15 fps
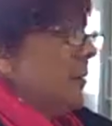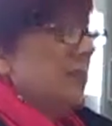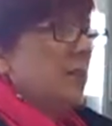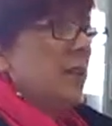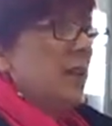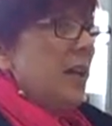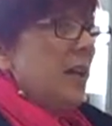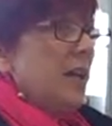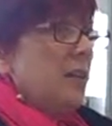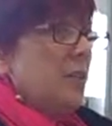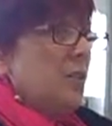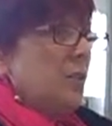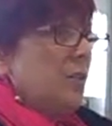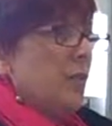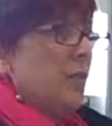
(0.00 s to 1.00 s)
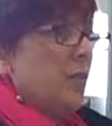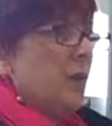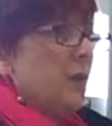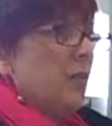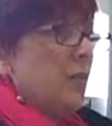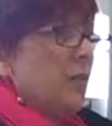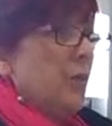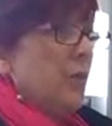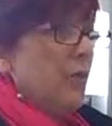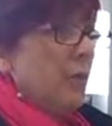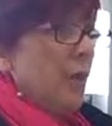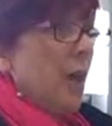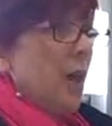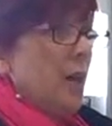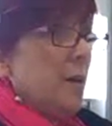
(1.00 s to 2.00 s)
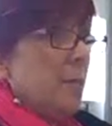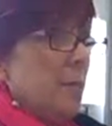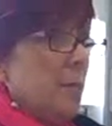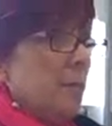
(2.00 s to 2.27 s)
to the end of the frame.